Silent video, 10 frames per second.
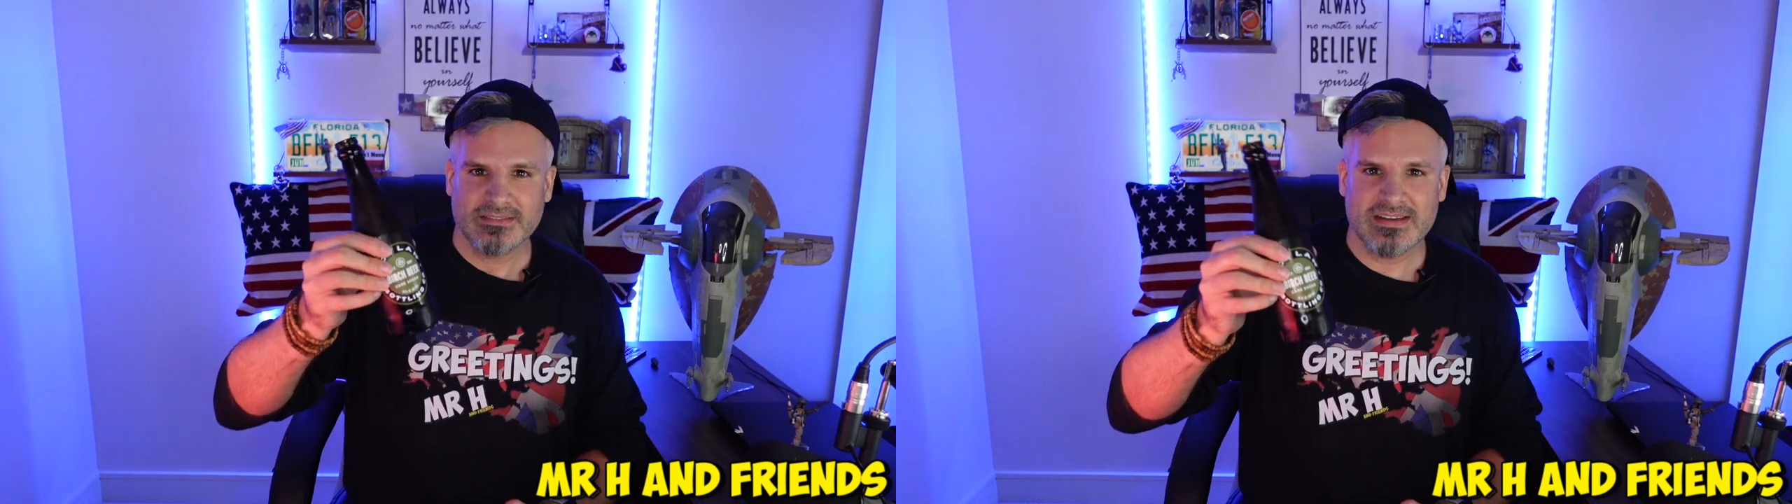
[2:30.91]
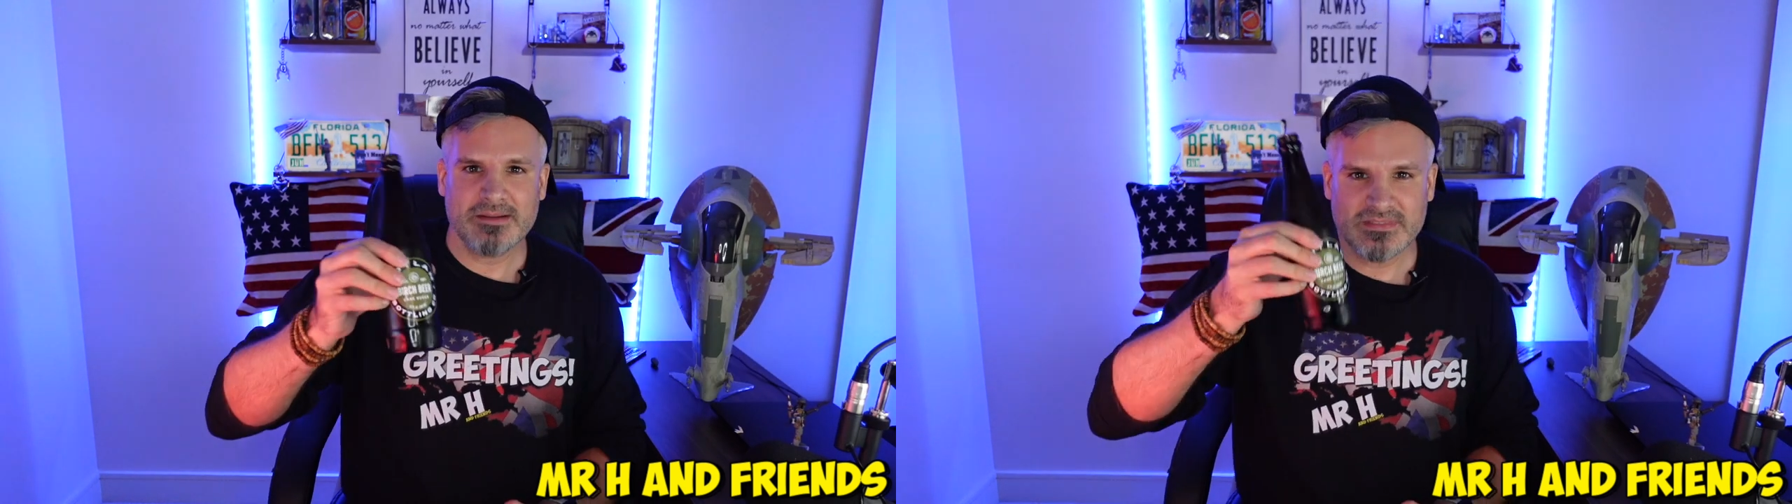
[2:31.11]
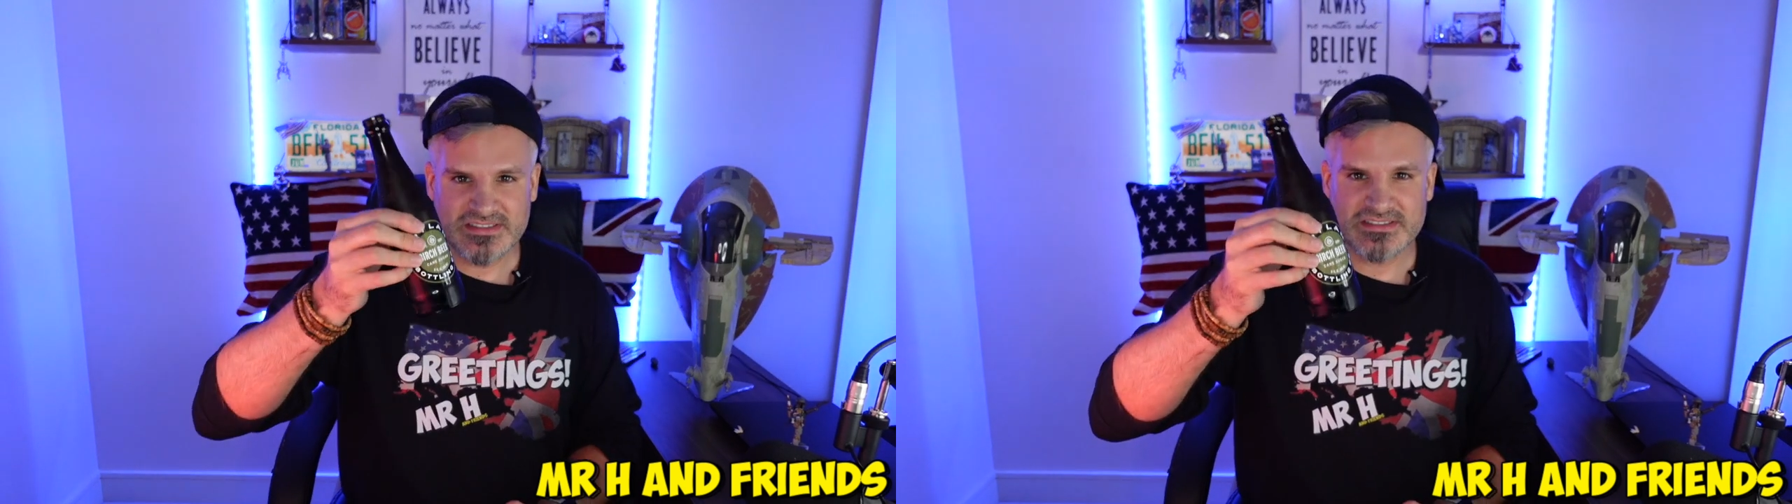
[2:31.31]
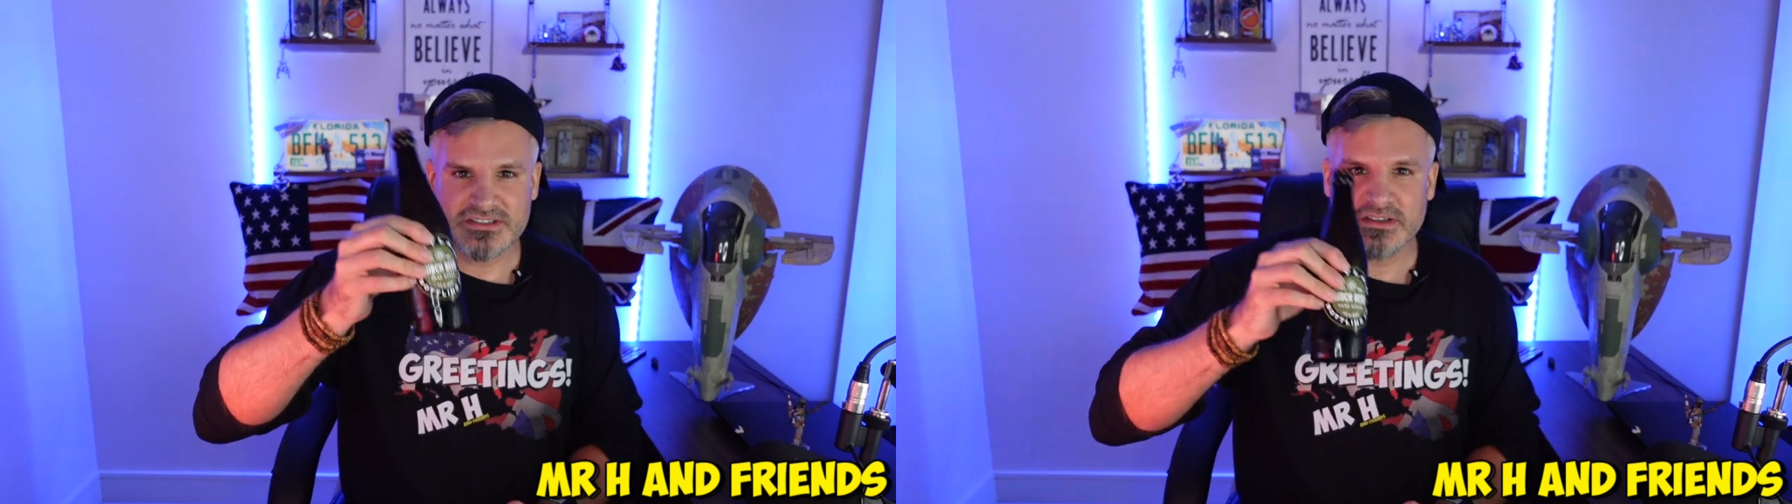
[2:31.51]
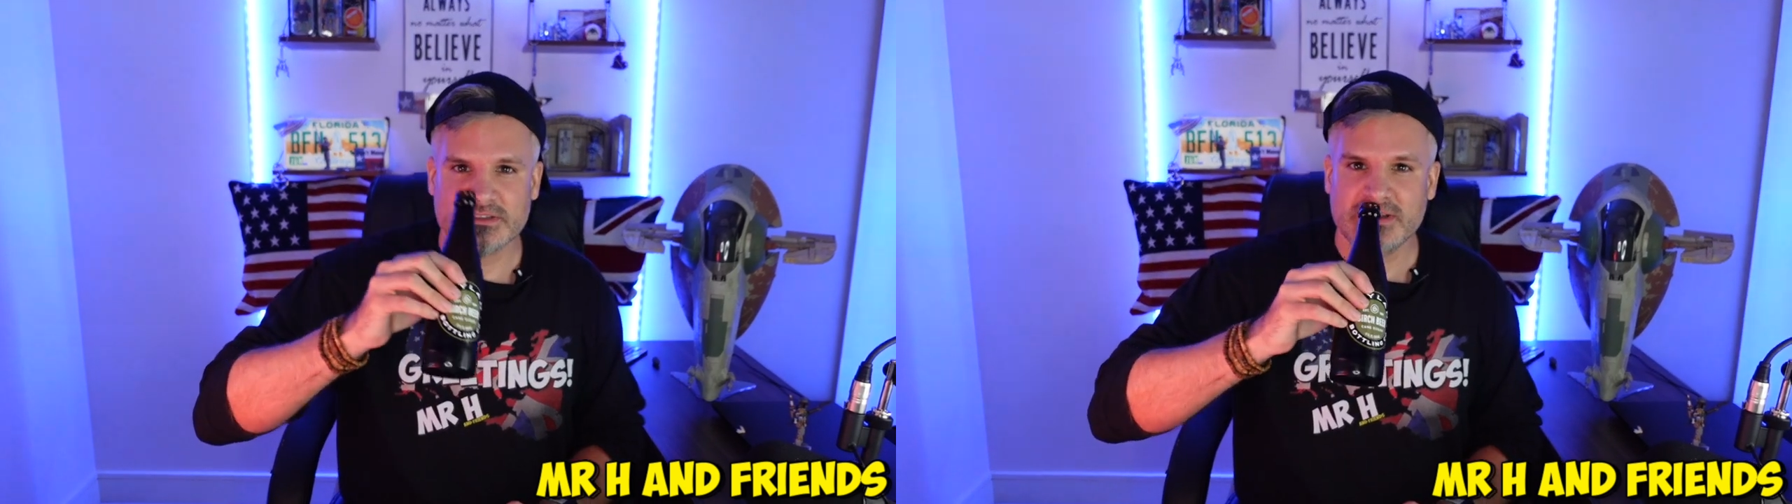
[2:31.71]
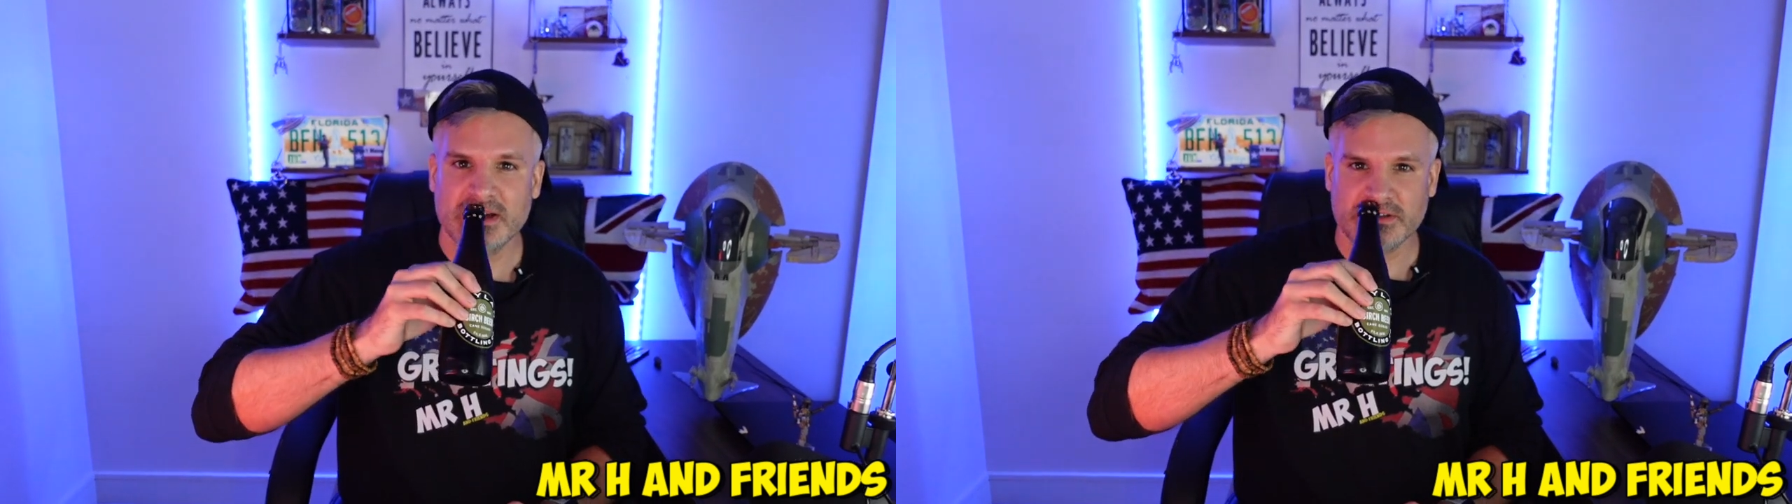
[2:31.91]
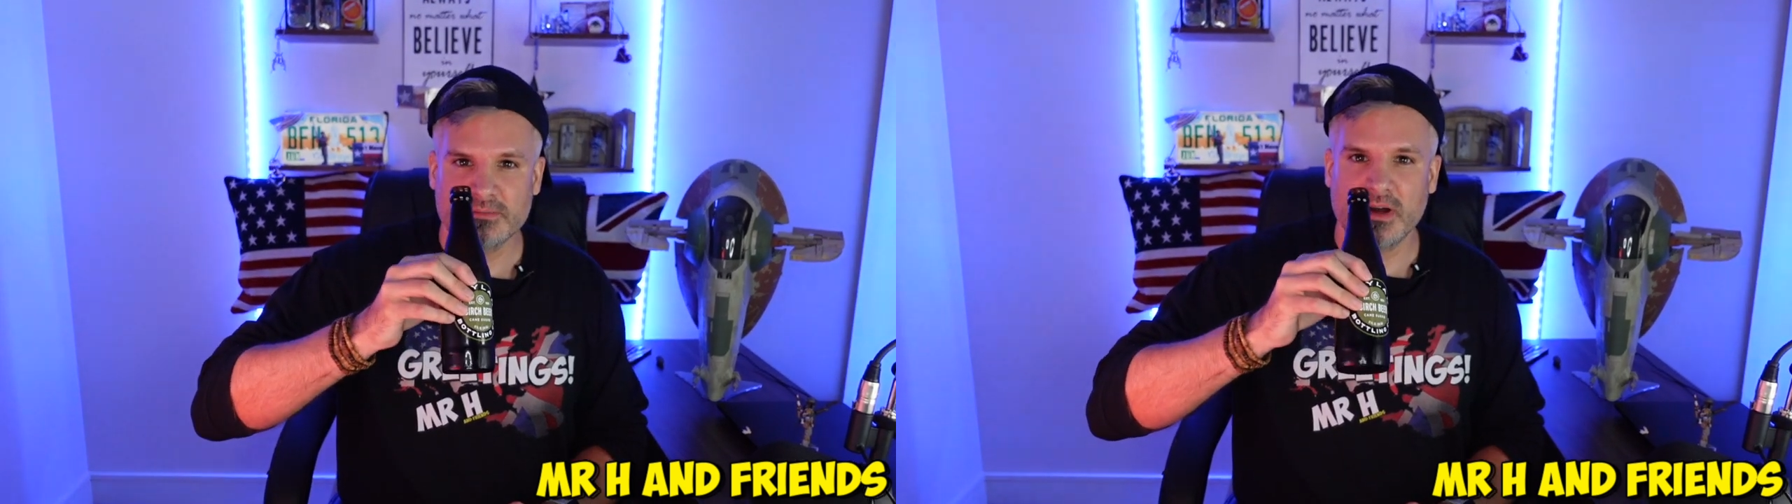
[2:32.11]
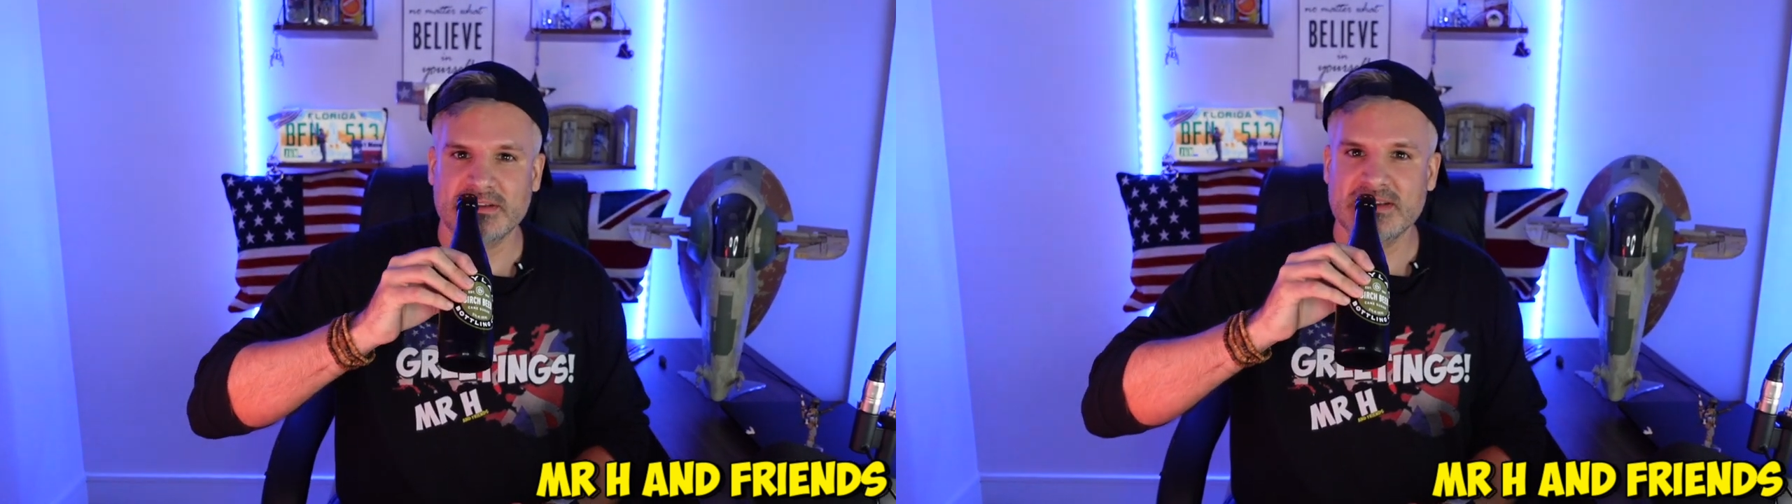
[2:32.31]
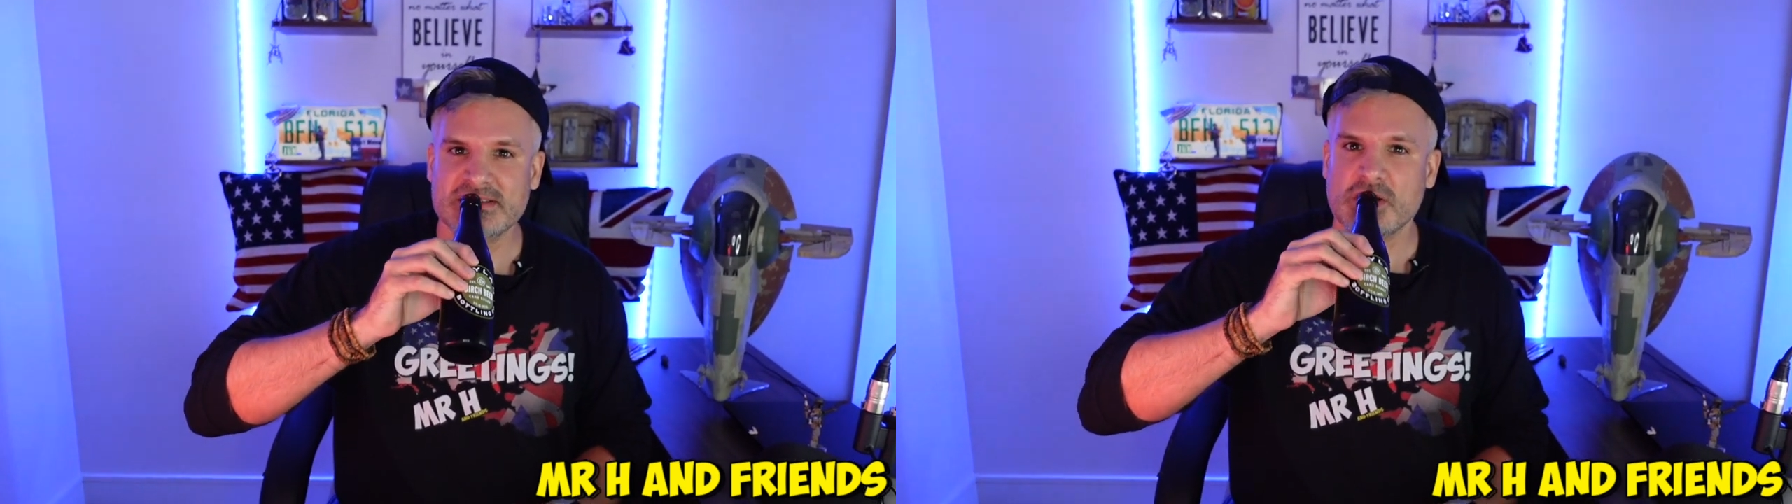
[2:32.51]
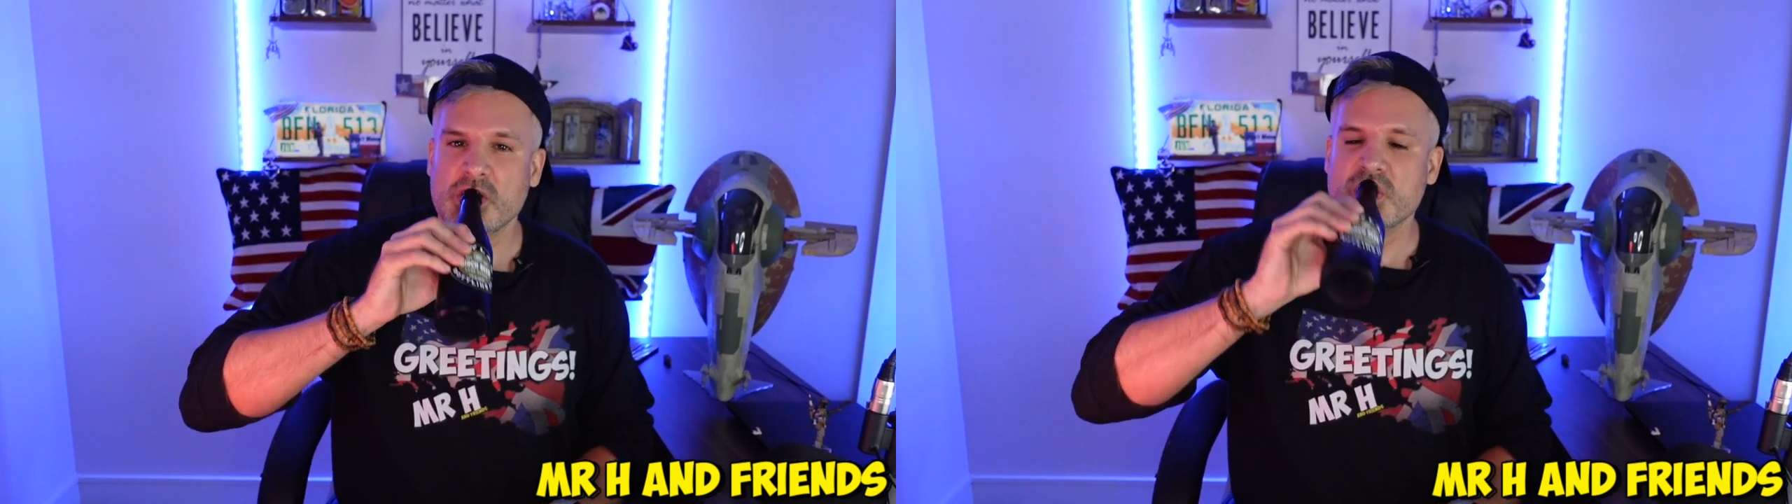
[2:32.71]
Yeah, this is good. Yeah, I don't mind this.